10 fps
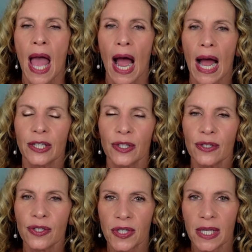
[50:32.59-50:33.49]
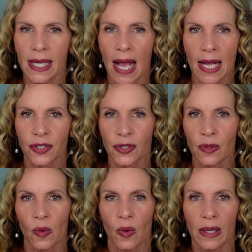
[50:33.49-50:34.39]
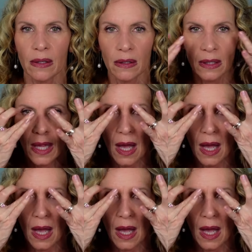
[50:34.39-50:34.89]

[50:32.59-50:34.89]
I used the castor oil